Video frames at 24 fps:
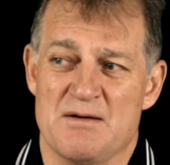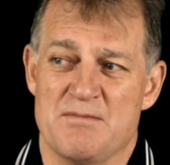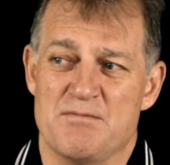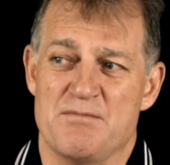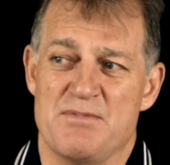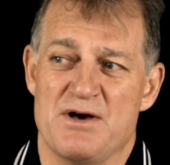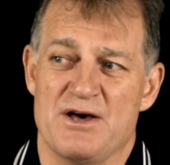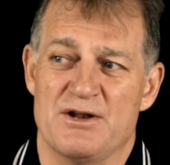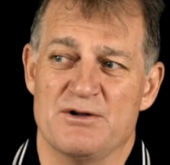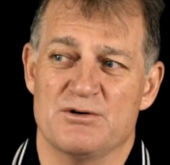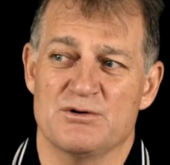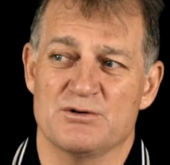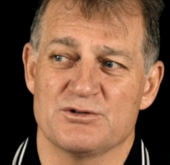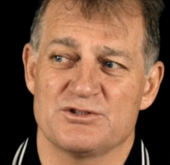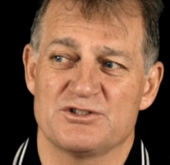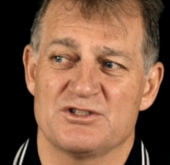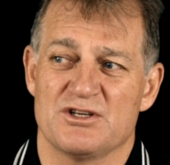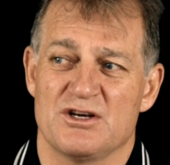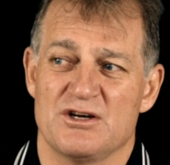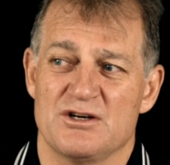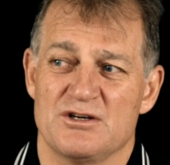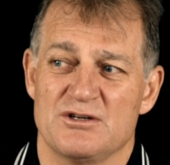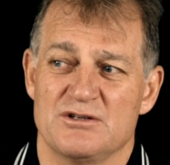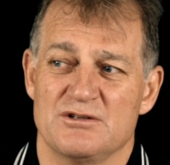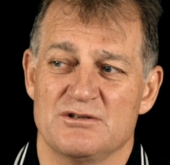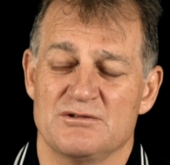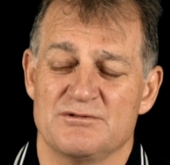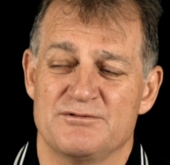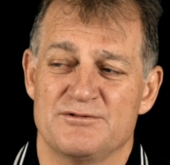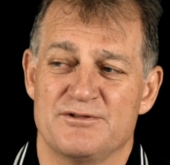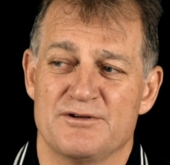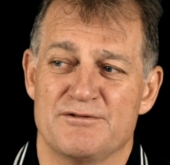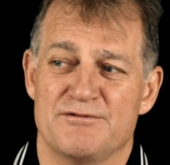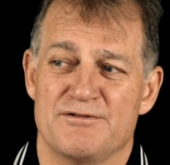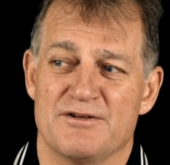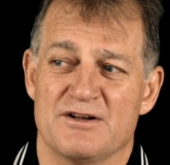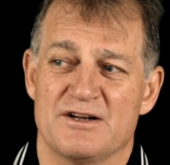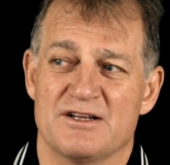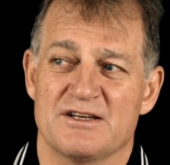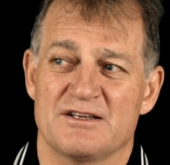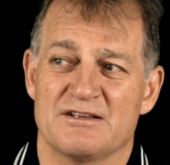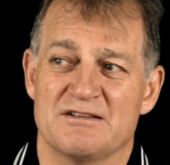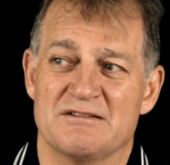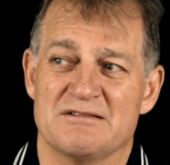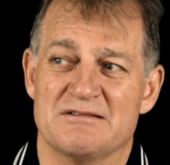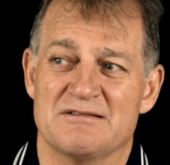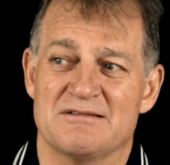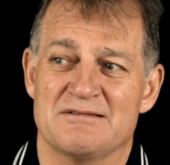but also
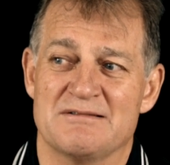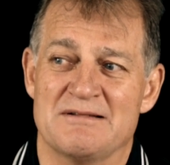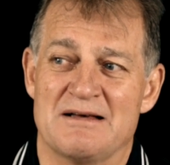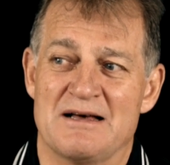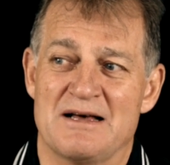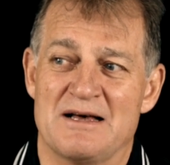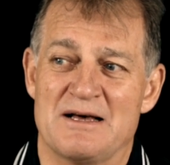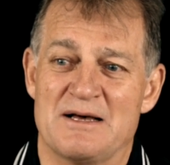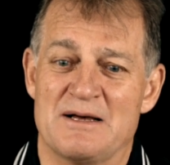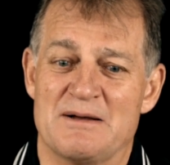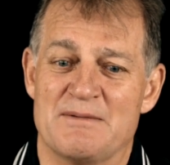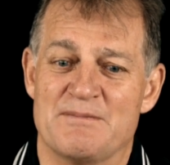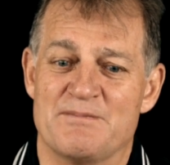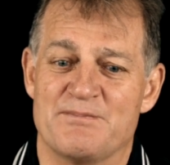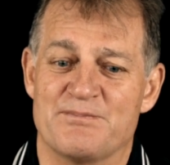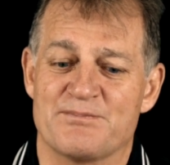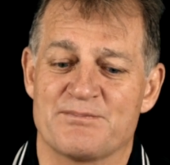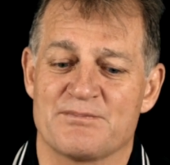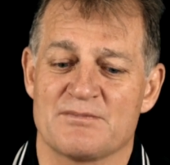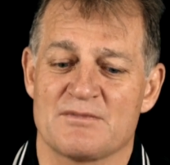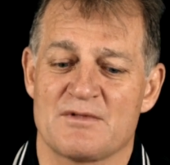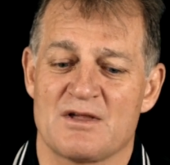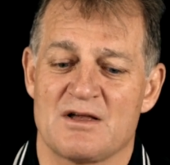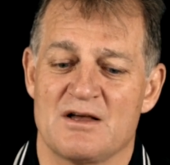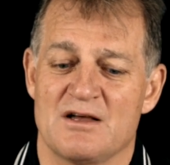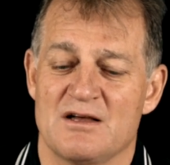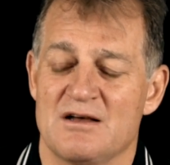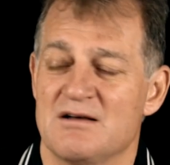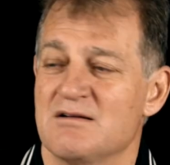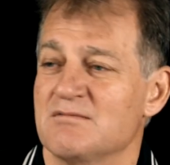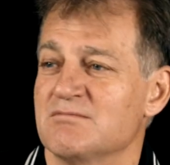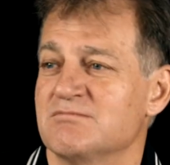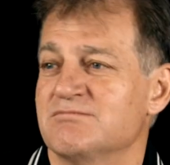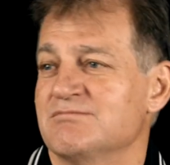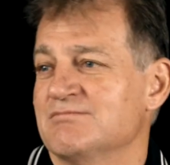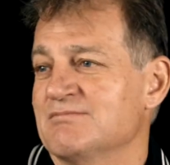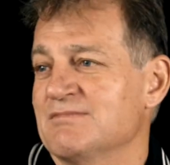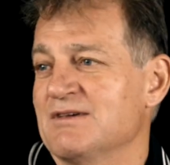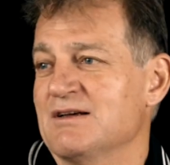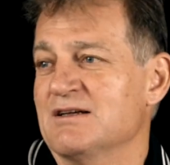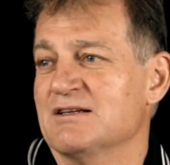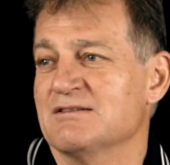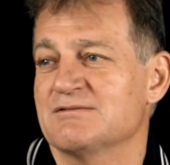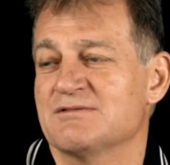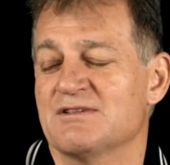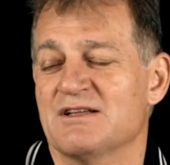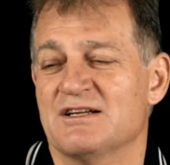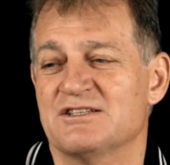fulfilling
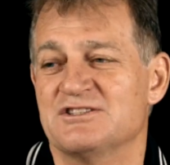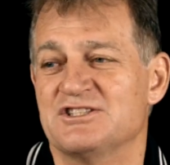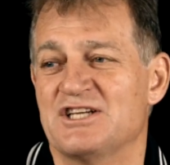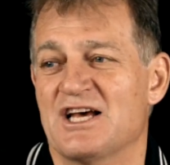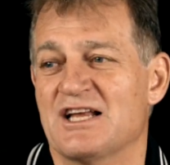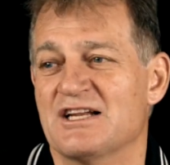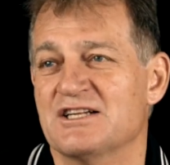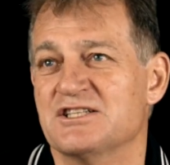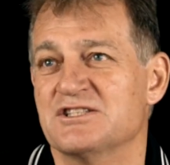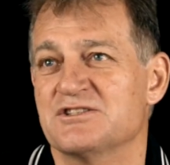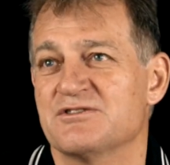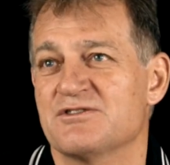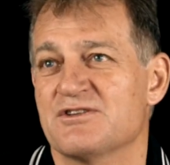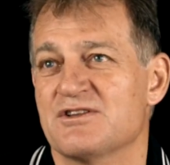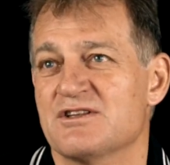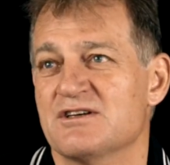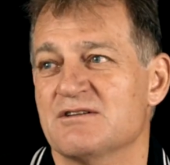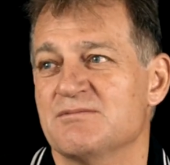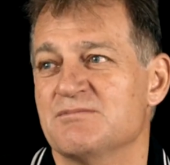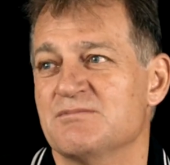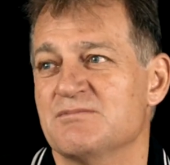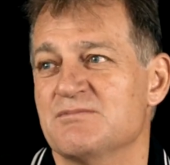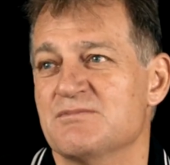a challenge for the